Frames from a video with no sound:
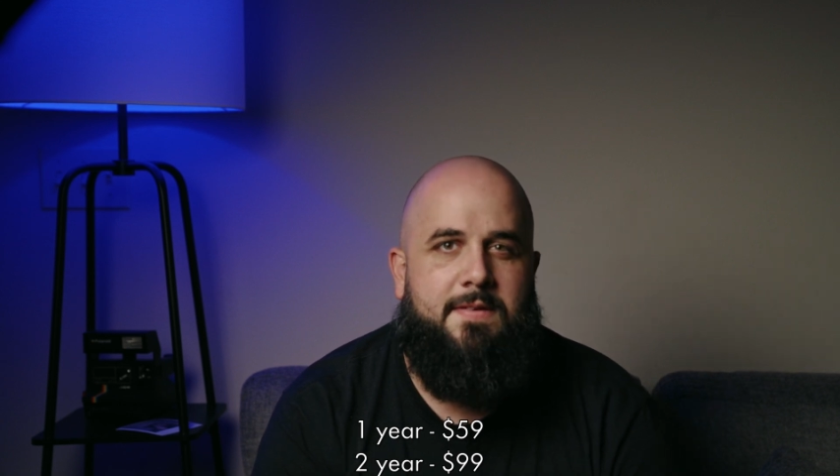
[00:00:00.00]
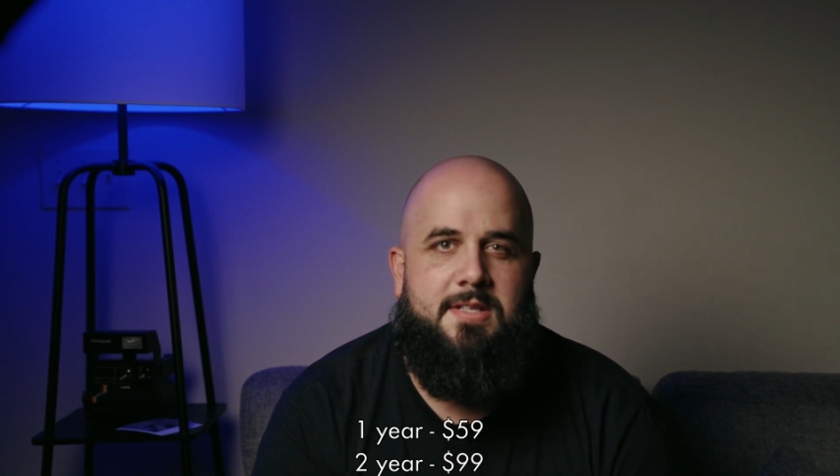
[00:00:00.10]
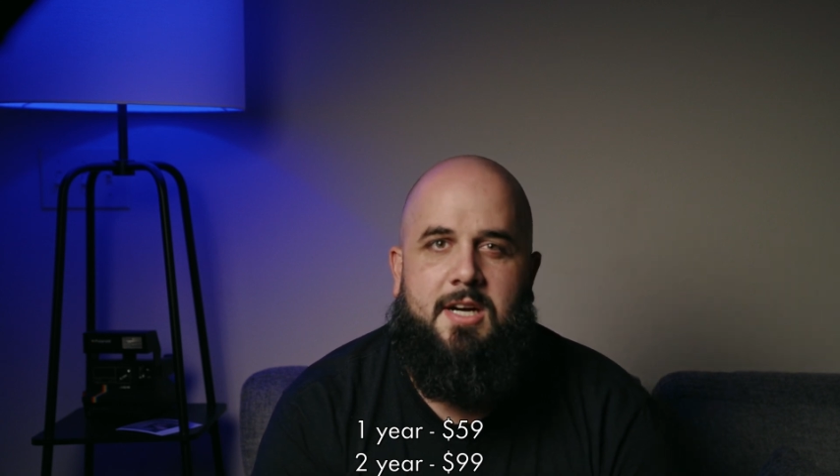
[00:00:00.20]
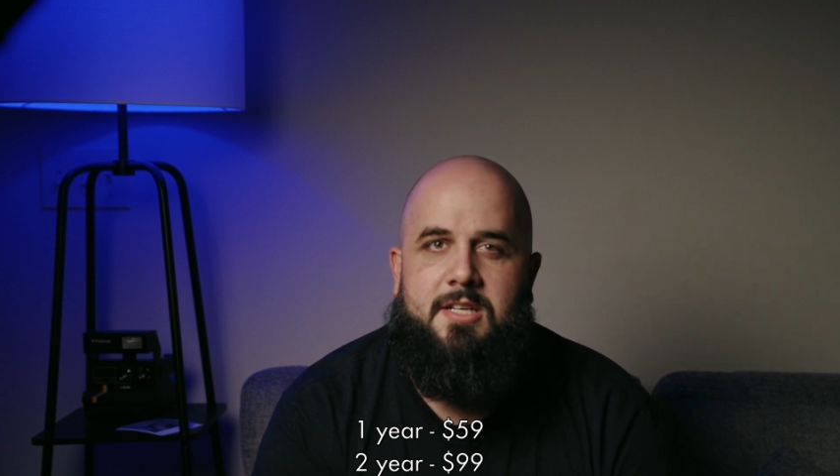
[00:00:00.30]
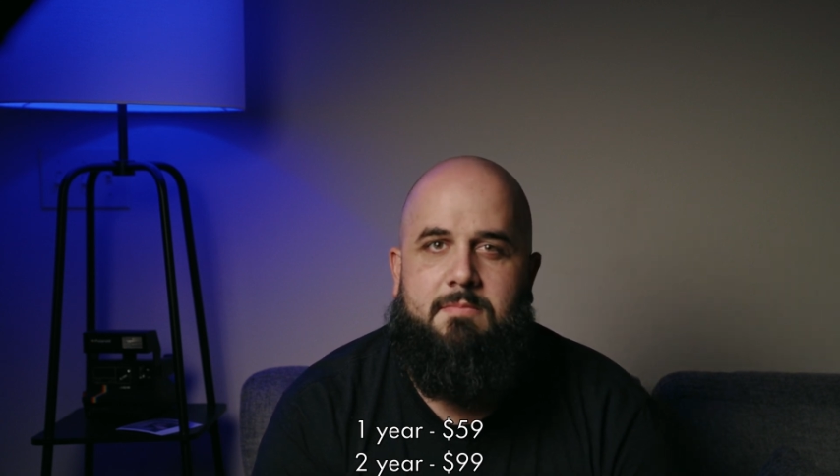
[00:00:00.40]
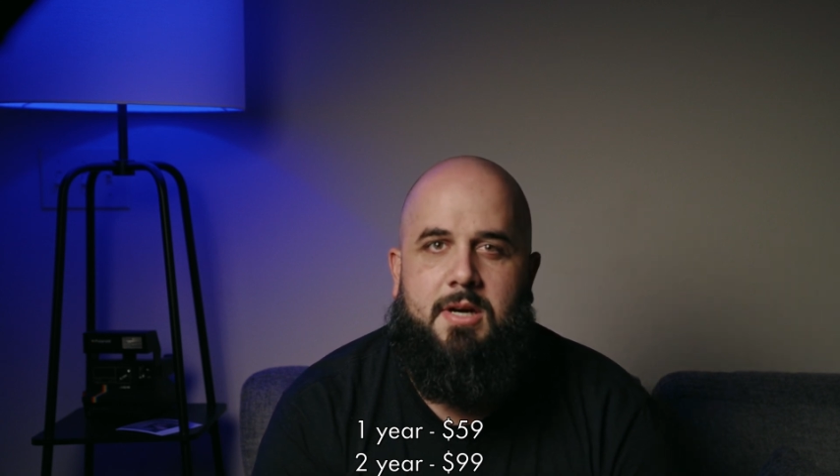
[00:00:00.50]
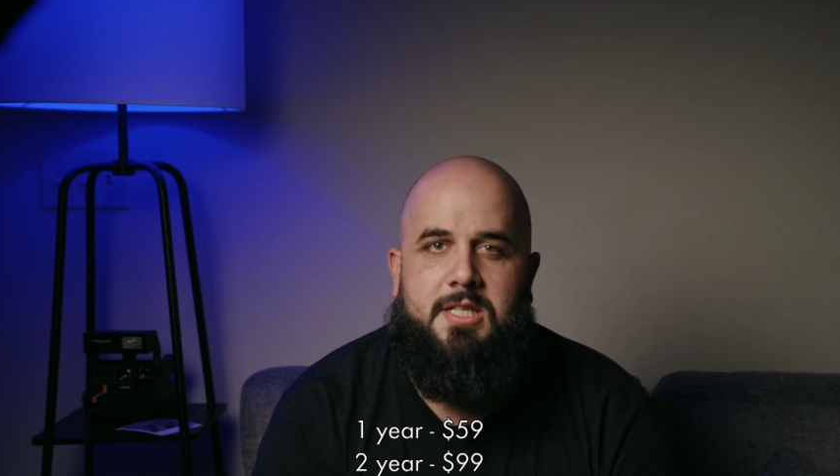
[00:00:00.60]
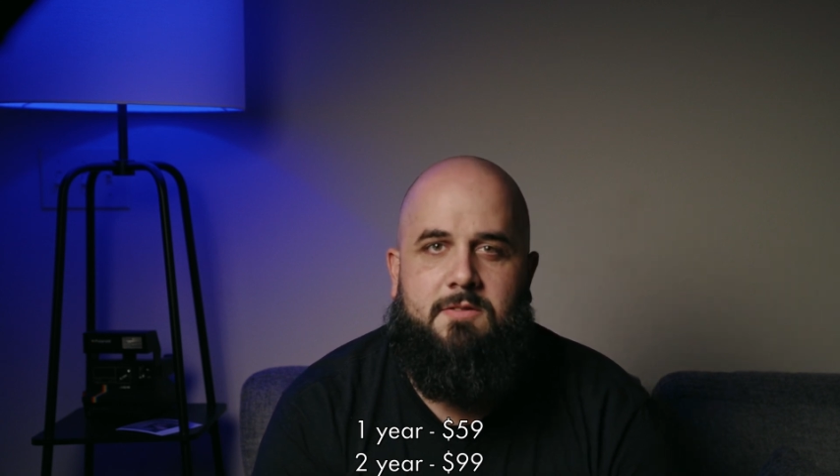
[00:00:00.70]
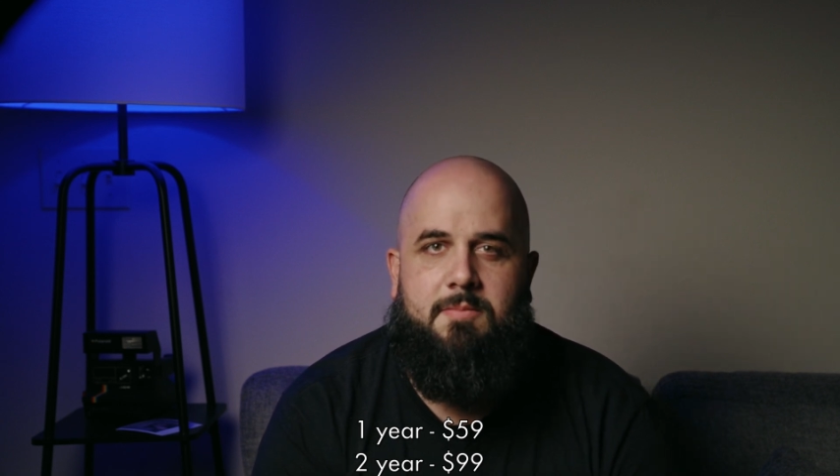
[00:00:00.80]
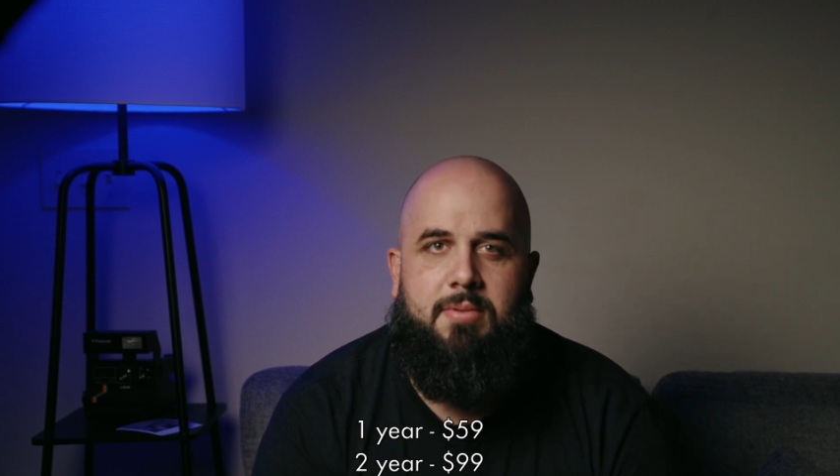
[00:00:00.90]
it's
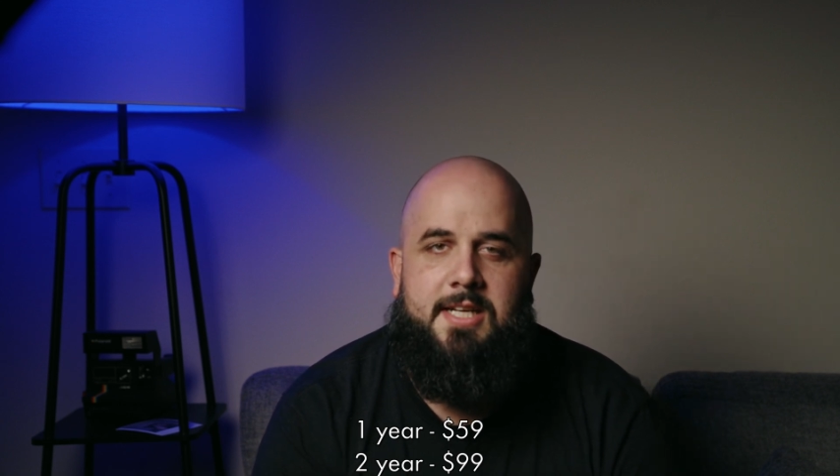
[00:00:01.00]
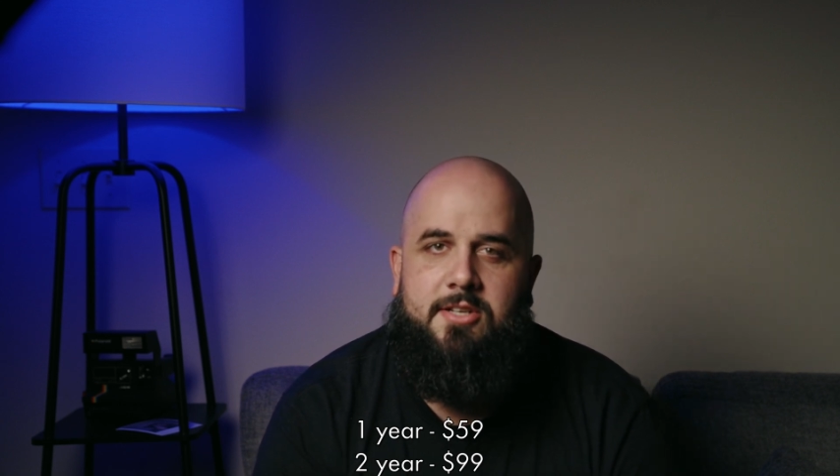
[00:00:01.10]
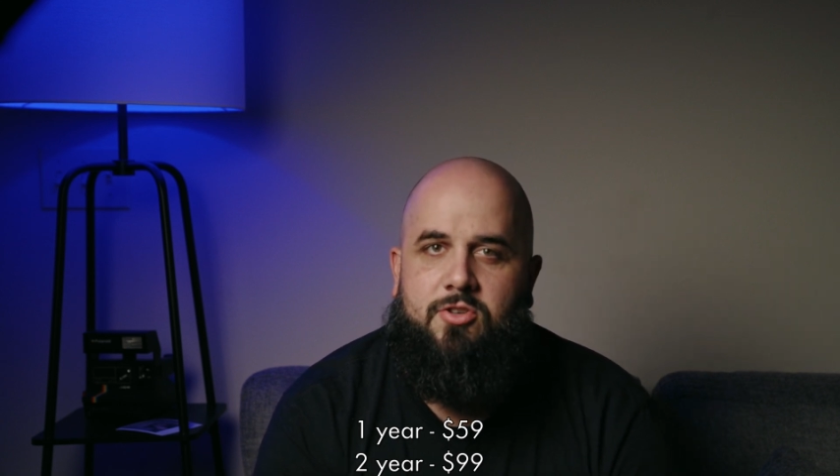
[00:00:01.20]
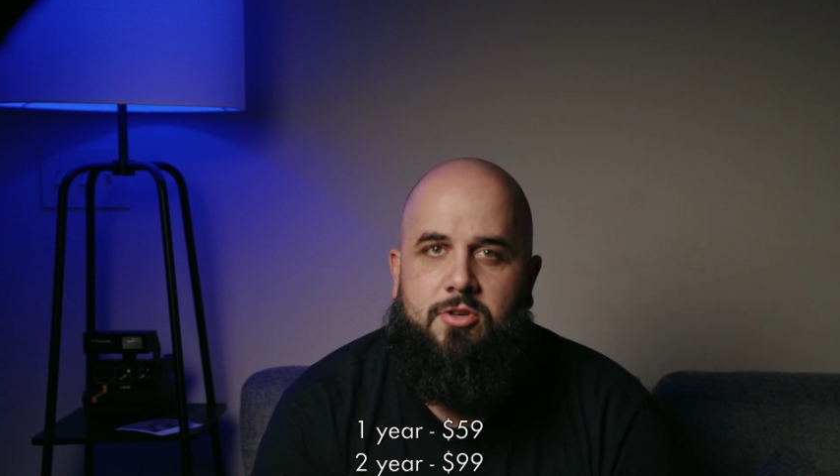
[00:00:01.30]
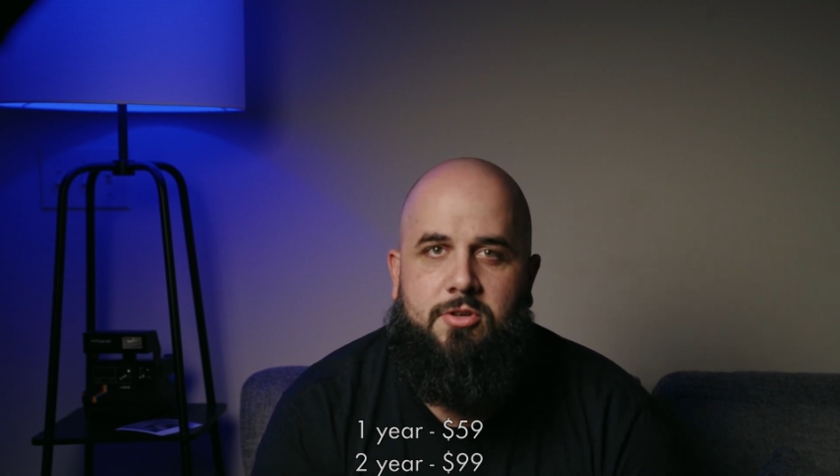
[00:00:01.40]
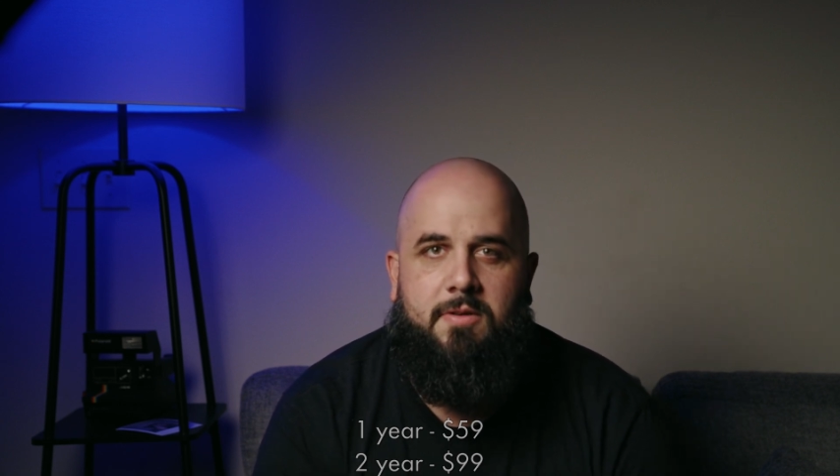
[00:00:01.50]
$100 to replace a drone,